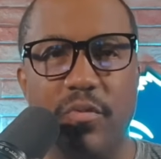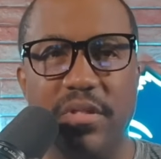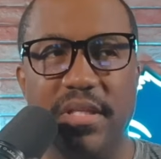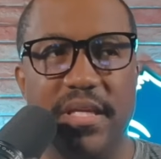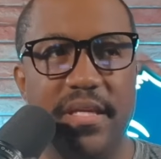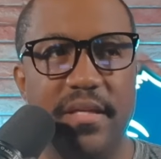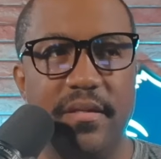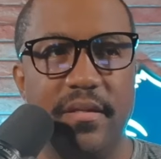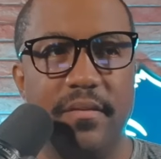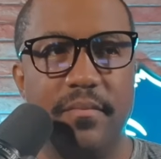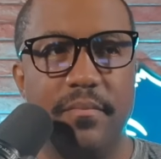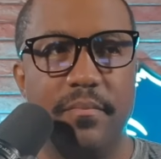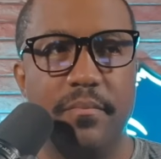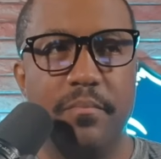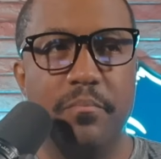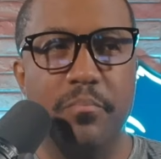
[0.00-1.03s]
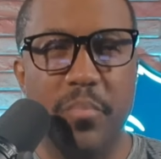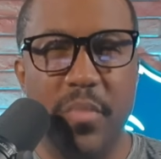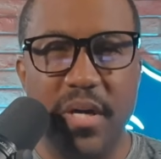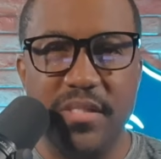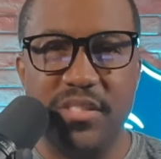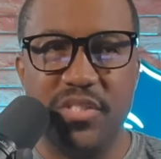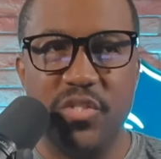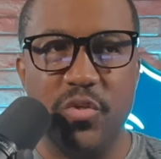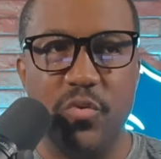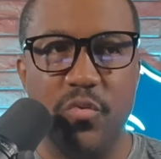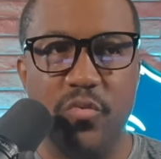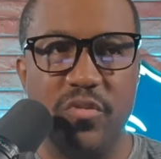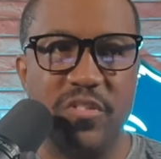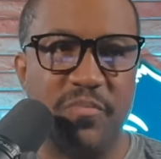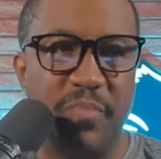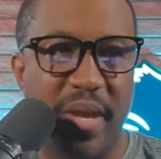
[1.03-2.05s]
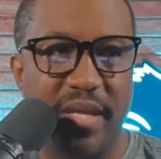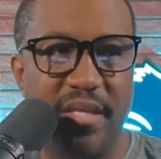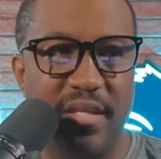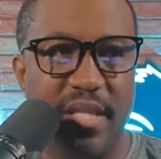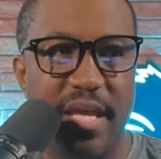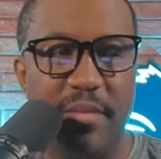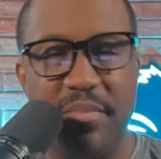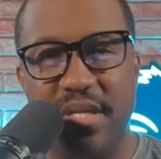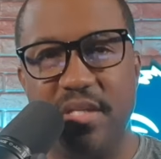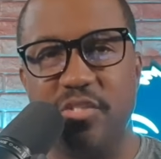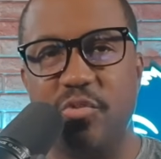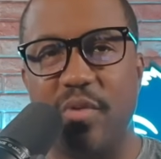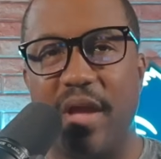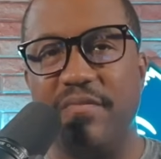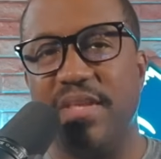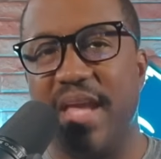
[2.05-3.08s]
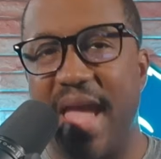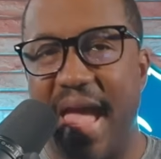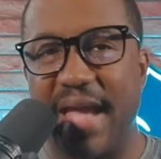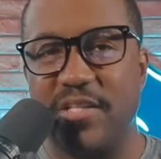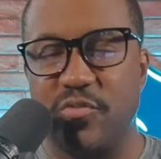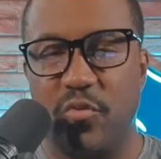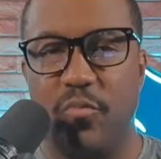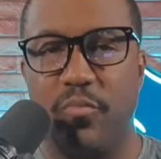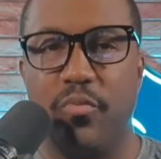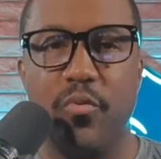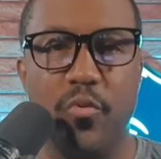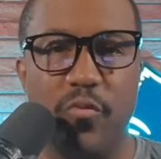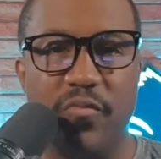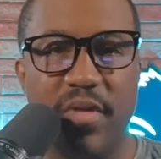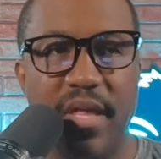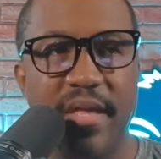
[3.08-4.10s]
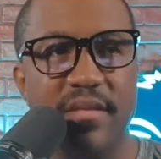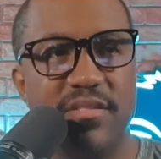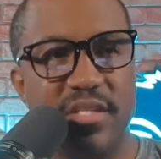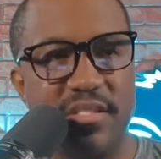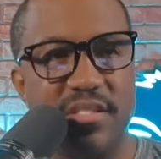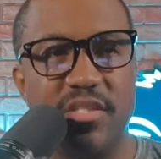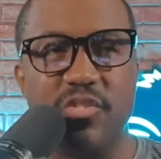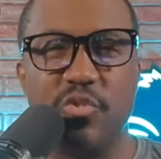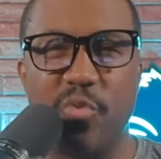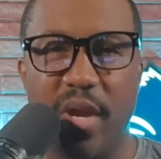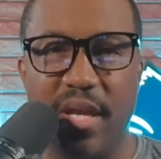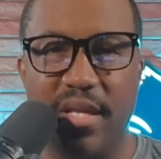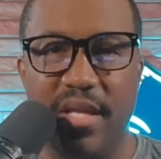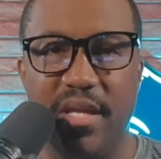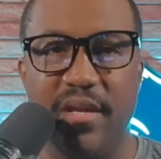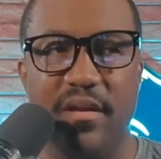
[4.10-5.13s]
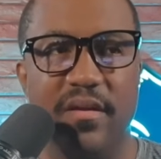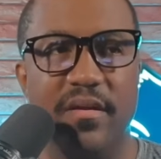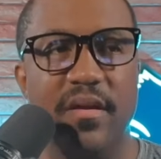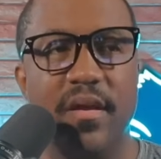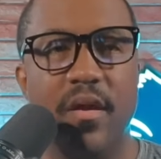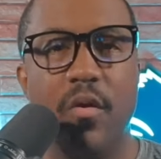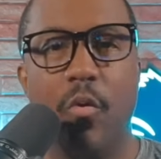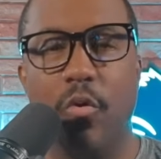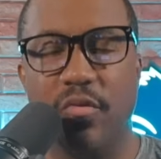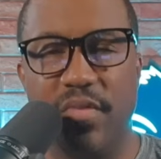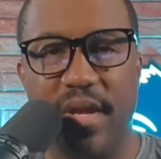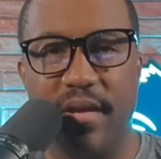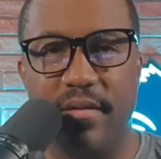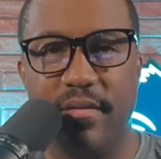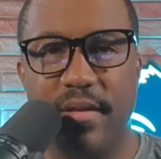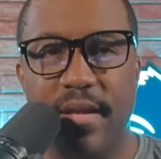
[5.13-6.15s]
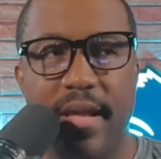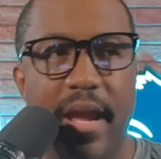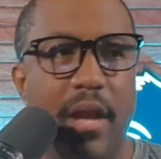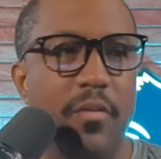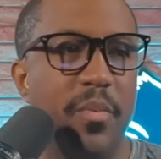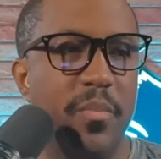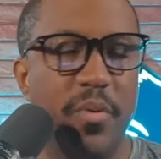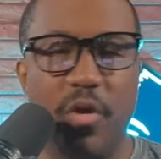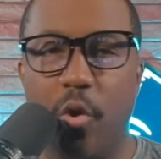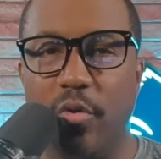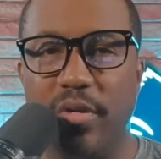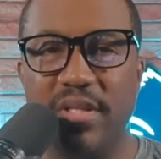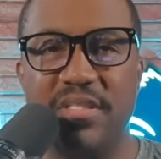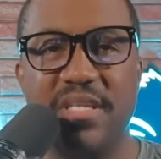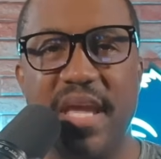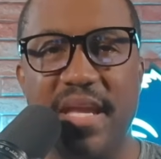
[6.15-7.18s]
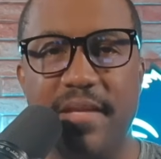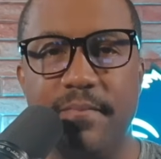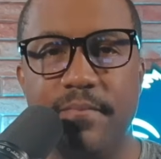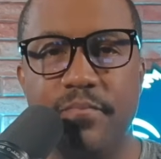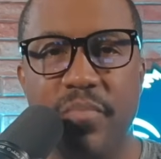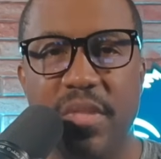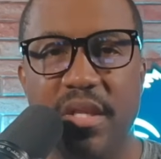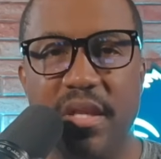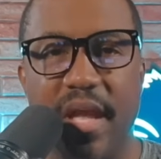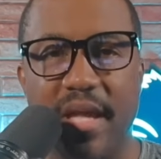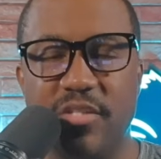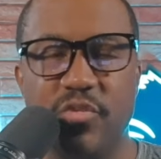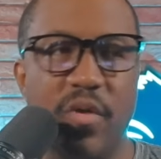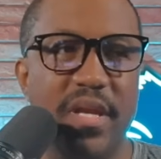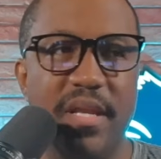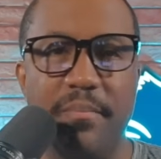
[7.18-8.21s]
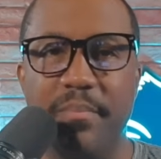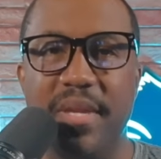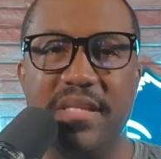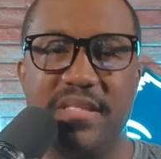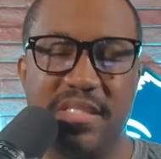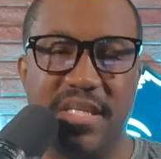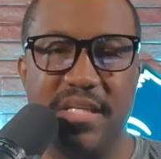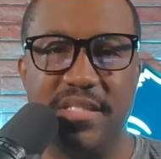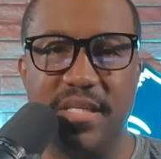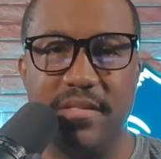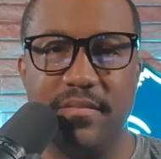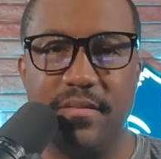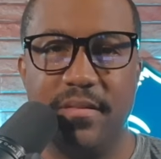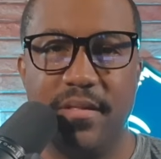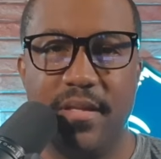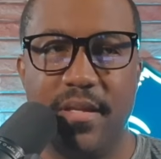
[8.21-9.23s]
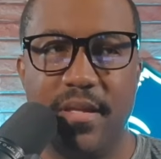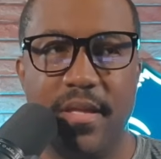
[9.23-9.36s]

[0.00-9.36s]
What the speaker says: not really much to speculate because you have the actual proof, just the trade here or there. I remember Golden Tate got traded midseason.